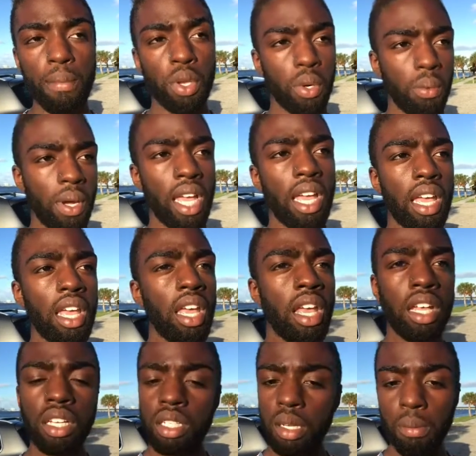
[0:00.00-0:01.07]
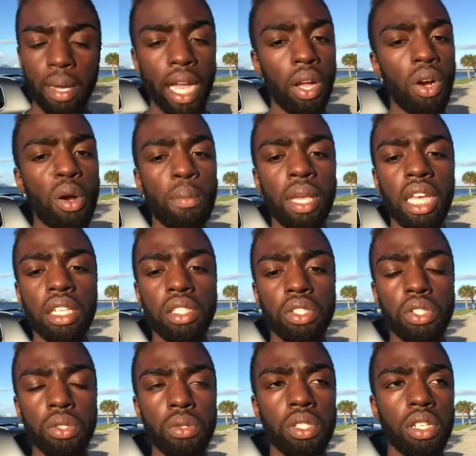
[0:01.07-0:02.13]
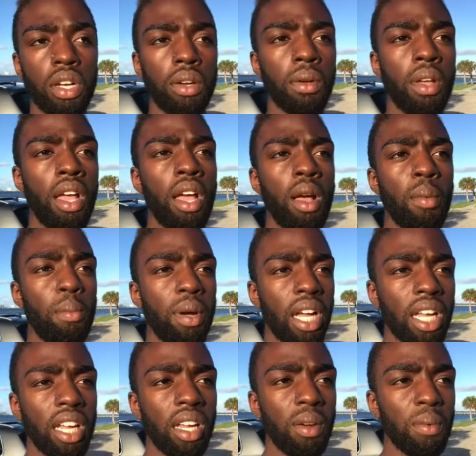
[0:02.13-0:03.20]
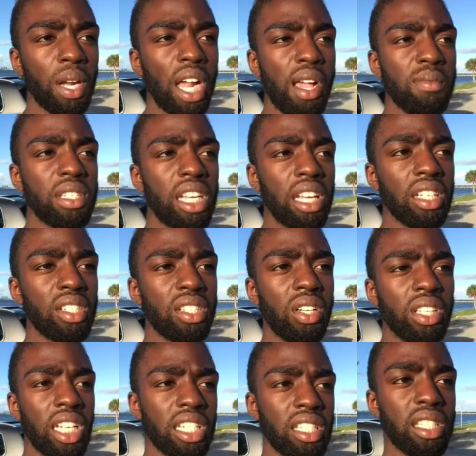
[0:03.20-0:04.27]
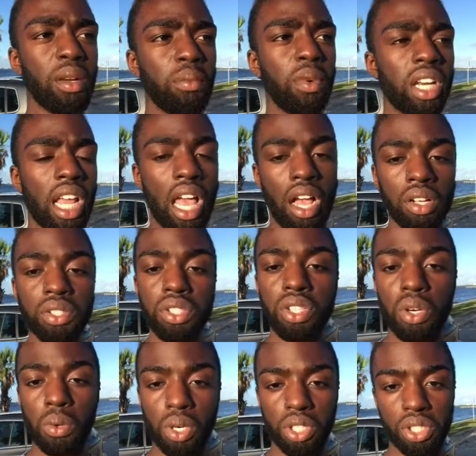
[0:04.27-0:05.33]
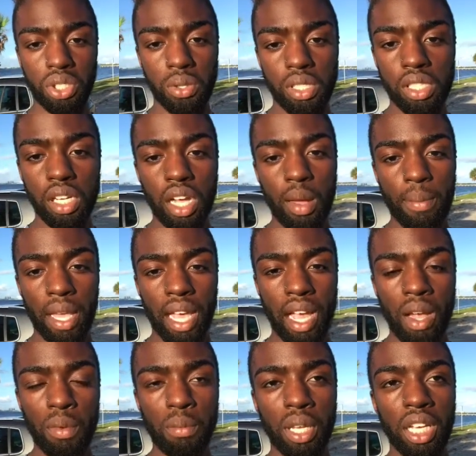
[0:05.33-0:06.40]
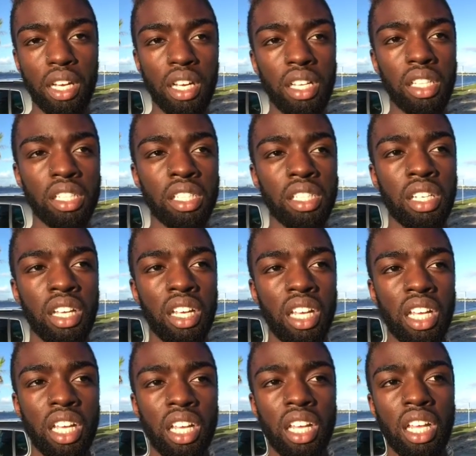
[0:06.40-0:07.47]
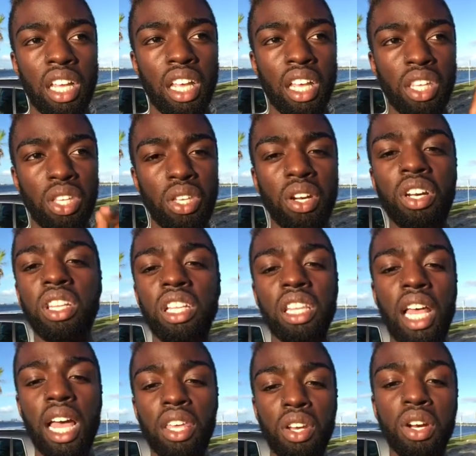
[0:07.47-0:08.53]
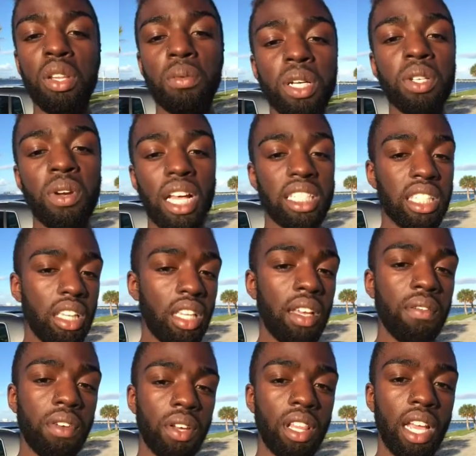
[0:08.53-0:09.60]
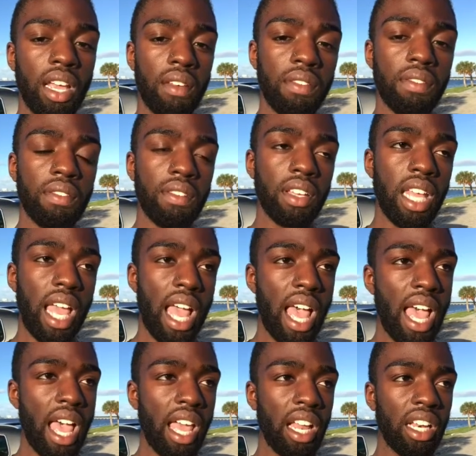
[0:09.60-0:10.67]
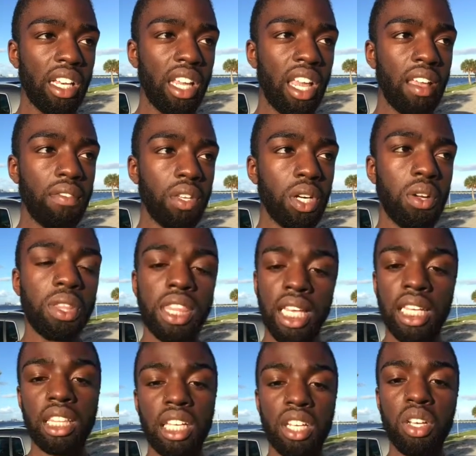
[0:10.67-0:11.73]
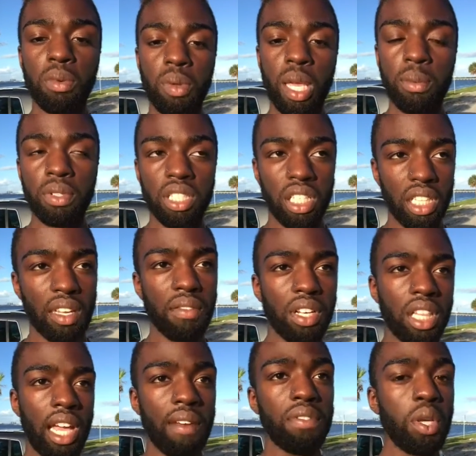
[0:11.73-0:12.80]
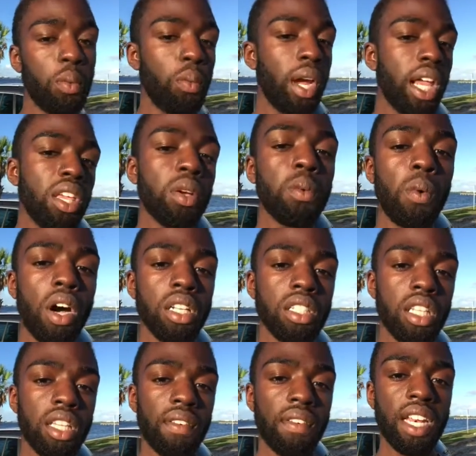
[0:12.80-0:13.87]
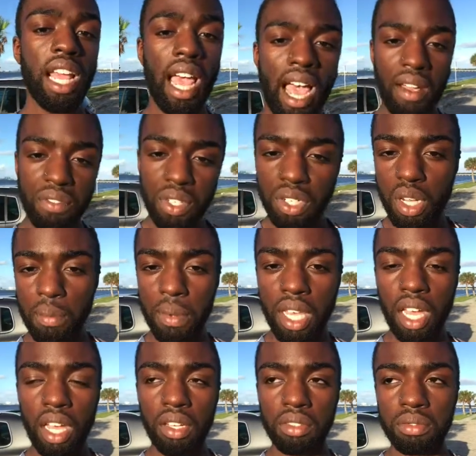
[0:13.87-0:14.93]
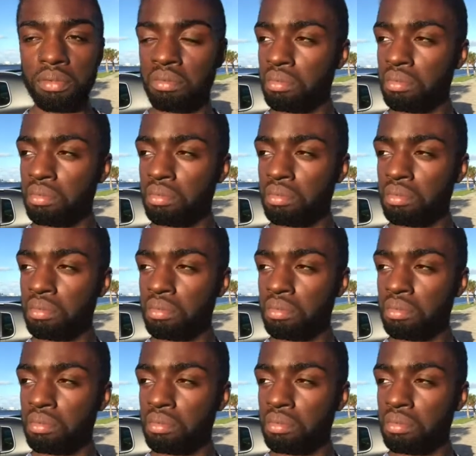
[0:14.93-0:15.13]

your way, by all means do so. But what I'm saying is, don't let someone else coerce you into coming out, because you're the one who has to live your life. And if you don't think that you'll be able to live your life the way you want to live it after coming out,